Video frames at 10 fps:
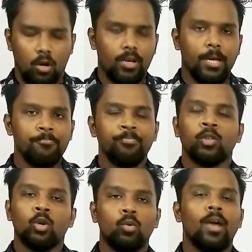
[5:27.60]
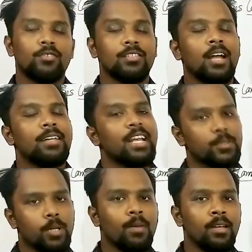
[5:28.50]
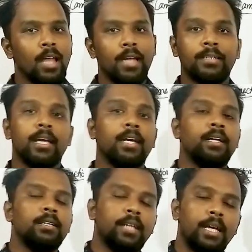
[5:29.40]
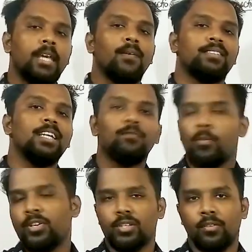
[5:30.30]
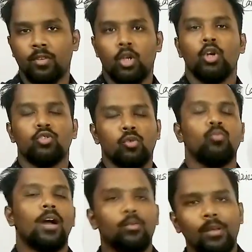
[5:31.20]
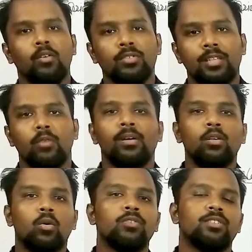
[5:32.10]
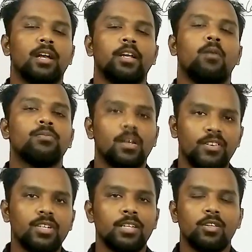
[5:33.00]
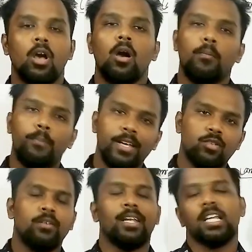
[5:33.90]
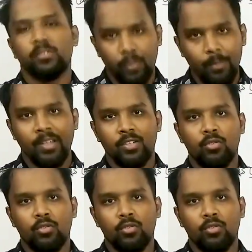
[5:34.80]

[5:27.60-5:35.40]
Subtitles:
Okay, who actually done the experiment and then they give us the information. So what we will consider? We will consider the observations based on their experiments.